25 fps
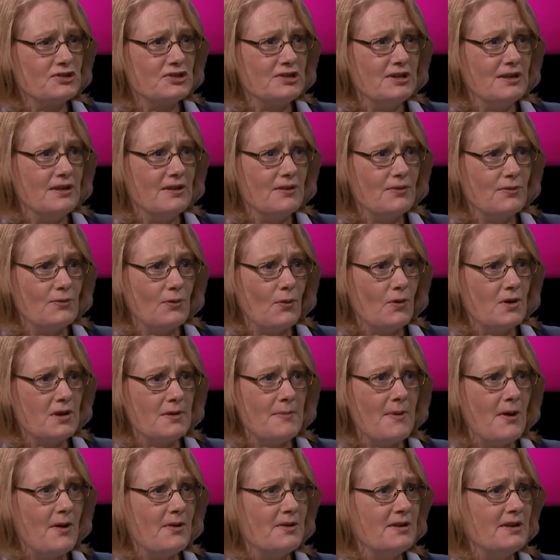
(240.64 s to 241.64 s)
she thought
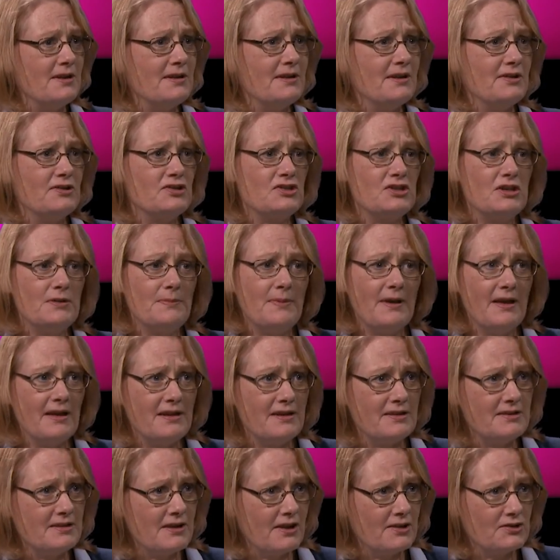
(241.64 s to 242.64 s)
about it and she paid
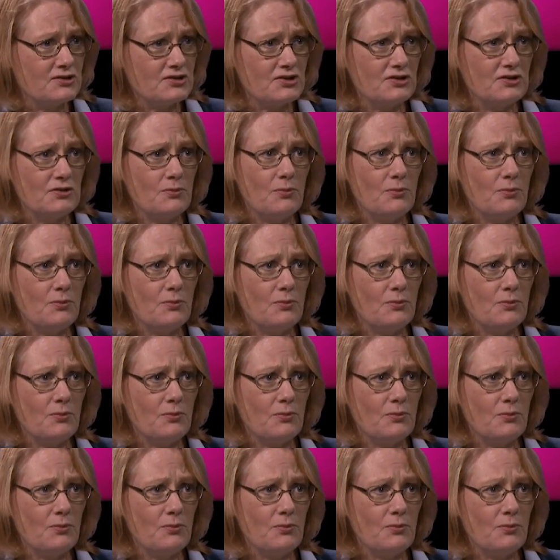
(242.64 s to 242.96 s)
attention